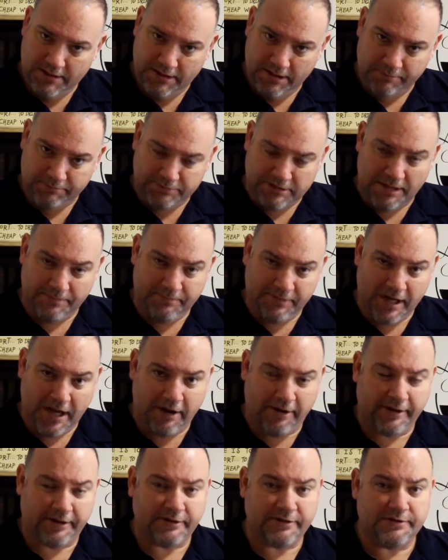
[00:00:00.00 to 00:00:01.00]
The plum
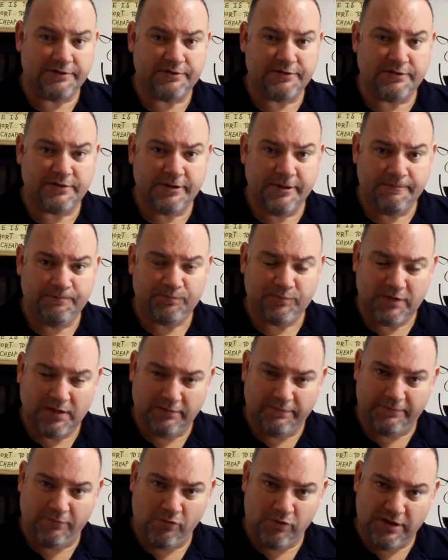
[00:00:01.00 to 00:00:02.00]
characters,
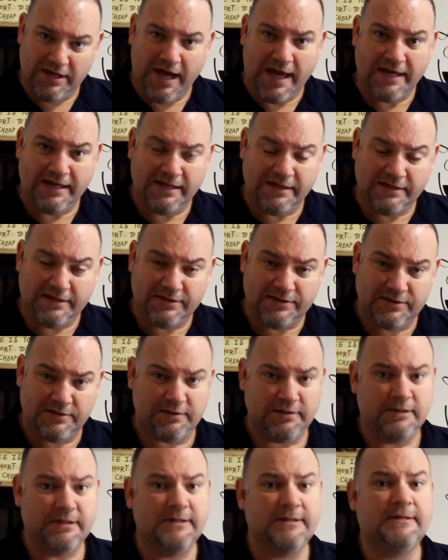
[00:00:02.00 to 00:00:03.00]
the fruit
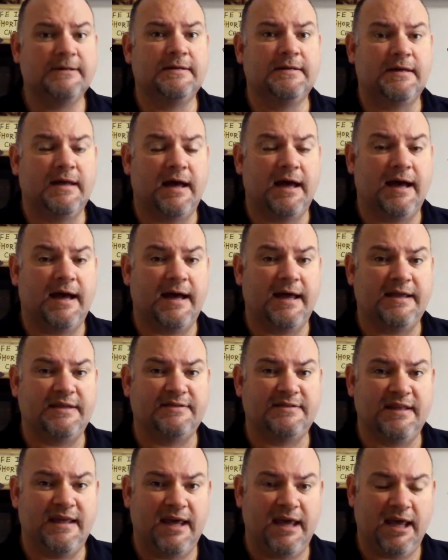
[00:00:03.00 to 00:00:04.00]
cakiness
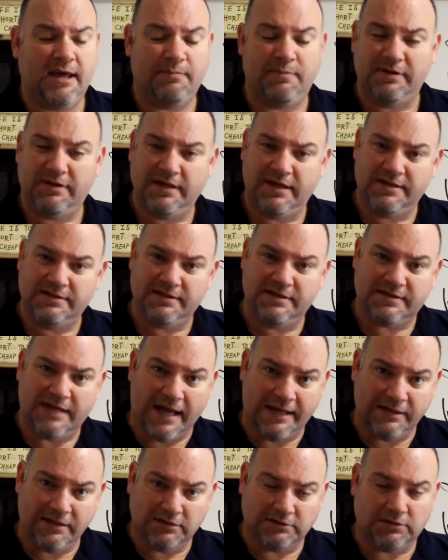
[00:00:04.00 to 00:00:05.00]
is there, but there's this
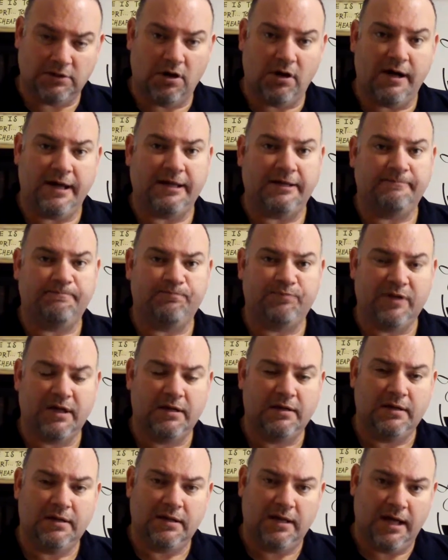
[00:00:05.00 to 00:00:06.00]
underlying
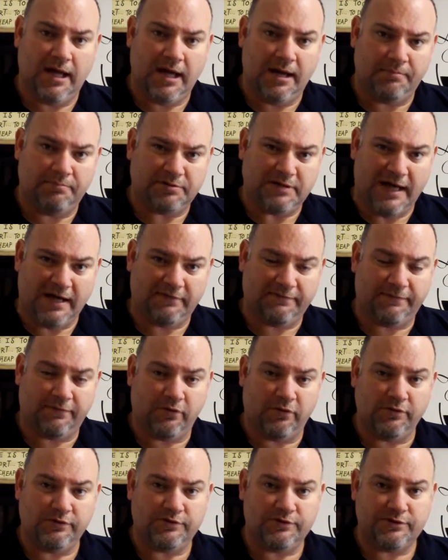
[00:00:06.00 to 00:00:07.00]
black
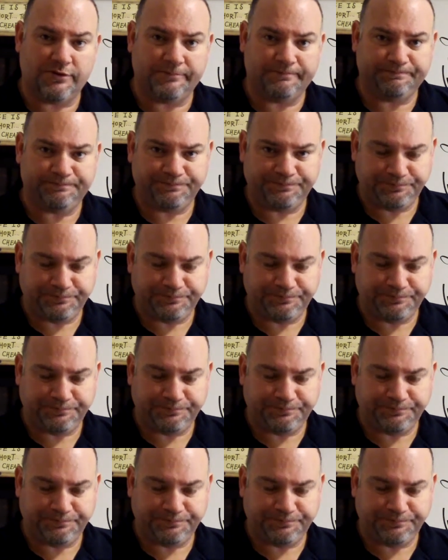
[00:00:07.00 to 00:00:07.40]
fruits.